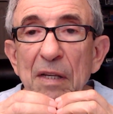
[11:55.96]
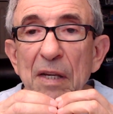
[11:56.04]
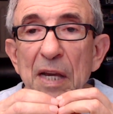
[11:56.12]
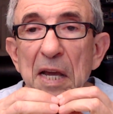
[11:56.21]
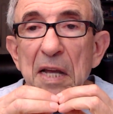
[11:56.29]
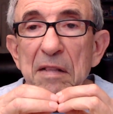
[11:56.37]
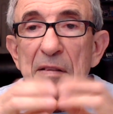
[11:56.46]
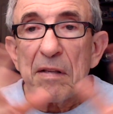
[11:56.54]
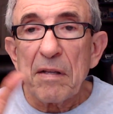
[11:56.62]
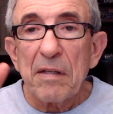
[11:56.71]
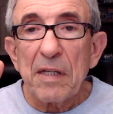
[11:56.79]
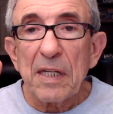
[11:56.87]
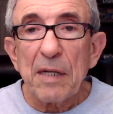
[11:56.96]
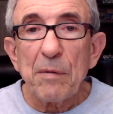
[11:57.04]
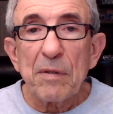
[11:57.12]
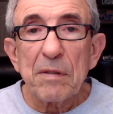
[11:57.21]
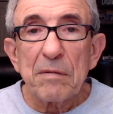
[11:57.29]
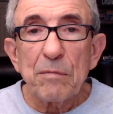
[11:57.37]
and
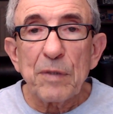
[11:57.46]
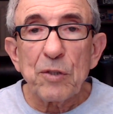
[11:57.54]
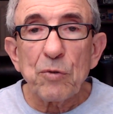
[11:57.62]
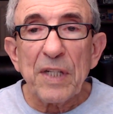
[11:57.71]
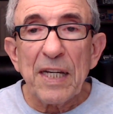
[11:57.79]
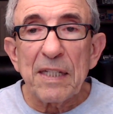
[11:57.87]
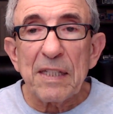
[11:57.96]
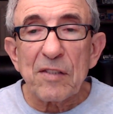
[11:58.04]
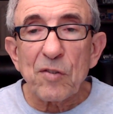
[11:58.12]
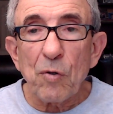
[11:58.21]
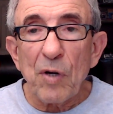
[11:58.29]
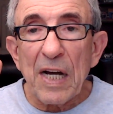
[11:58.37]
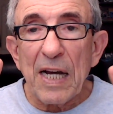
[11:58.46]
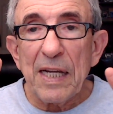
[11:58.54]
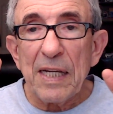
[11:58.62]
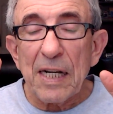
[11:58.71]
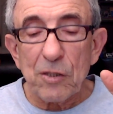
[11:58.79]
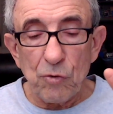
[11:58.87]
I went to Canada. So I
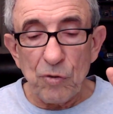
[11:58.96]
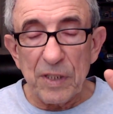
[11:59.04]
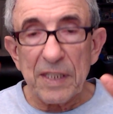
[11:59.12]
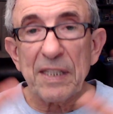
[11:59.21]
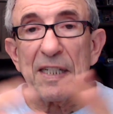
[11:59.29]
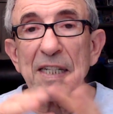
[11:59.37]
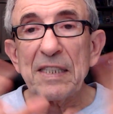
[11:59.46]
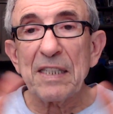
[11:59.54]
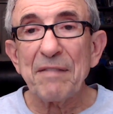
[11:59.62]
actually created a